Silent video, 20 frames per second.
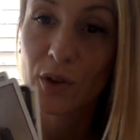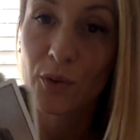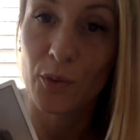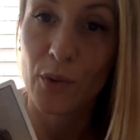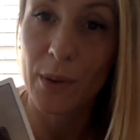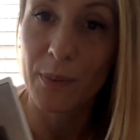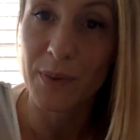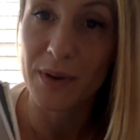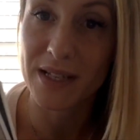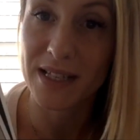
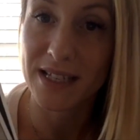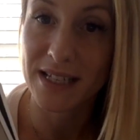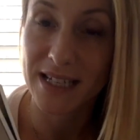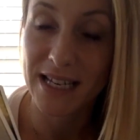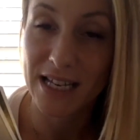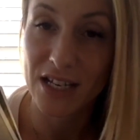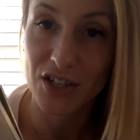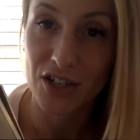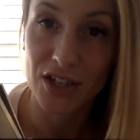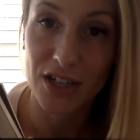
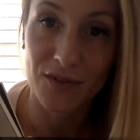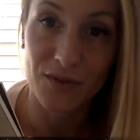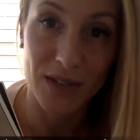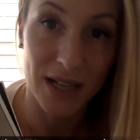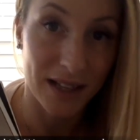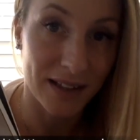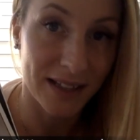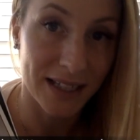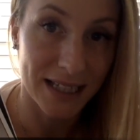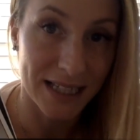representation of
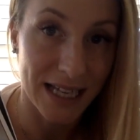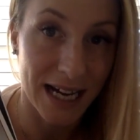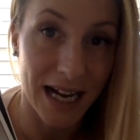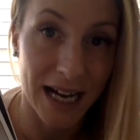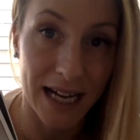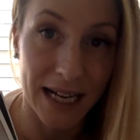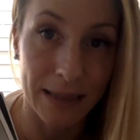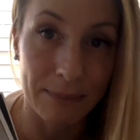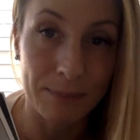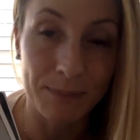telling
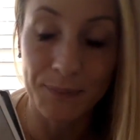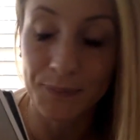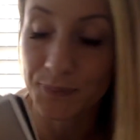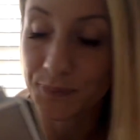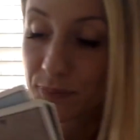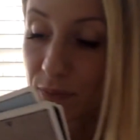time